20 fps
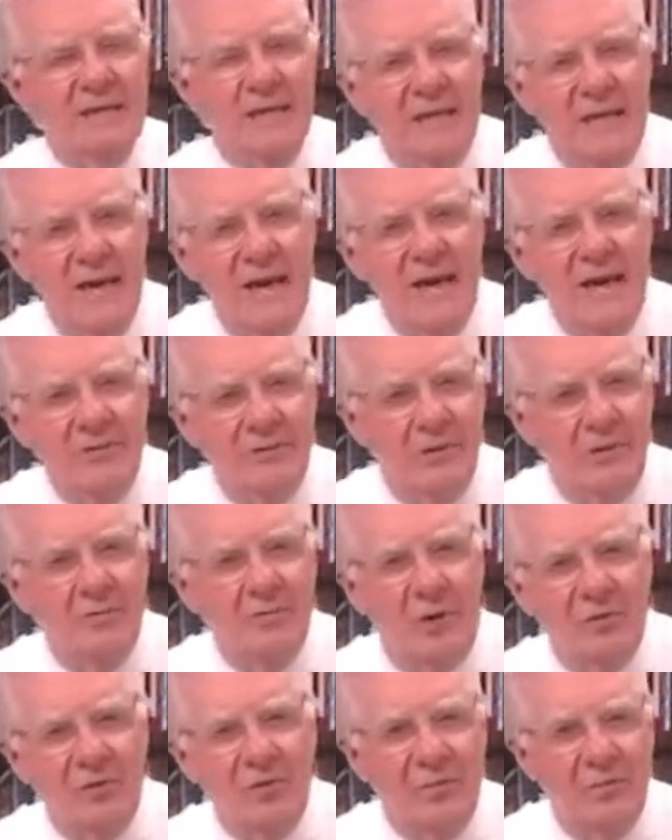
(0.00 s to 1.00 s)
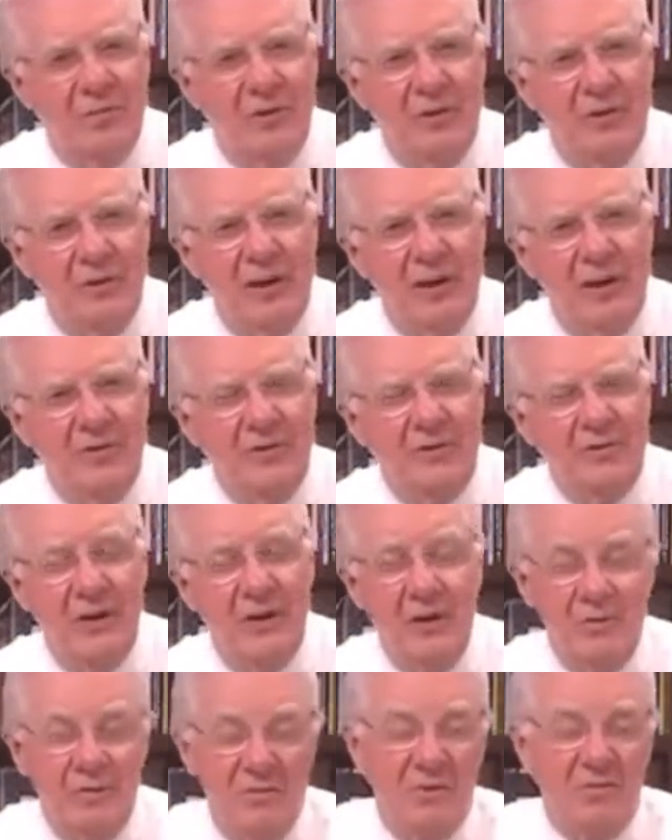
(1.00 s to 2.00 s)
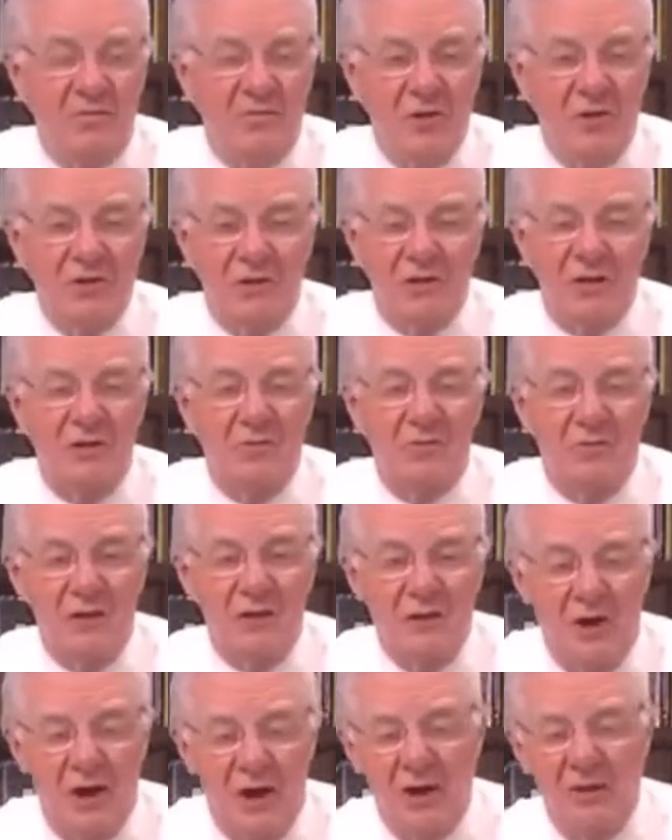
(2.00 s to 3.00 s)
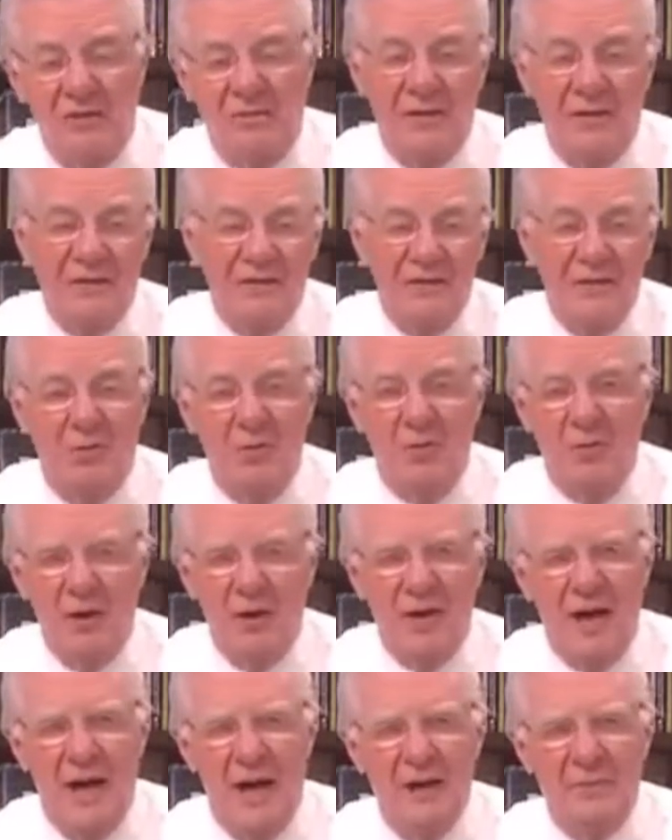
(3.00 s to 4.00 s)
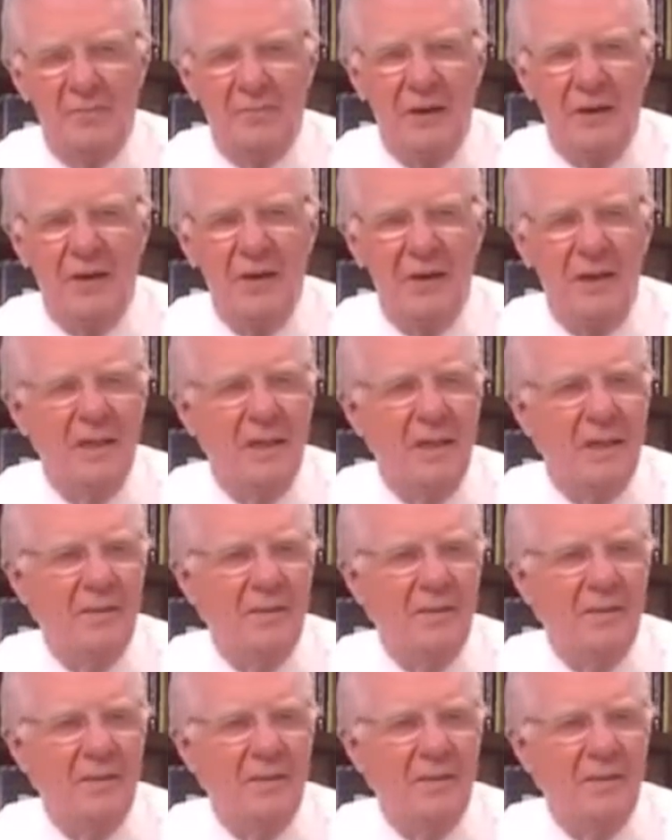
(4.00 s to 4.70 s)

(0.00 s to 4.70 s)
Today, they're multimillionaires. They're virtually retired. They still work at it, but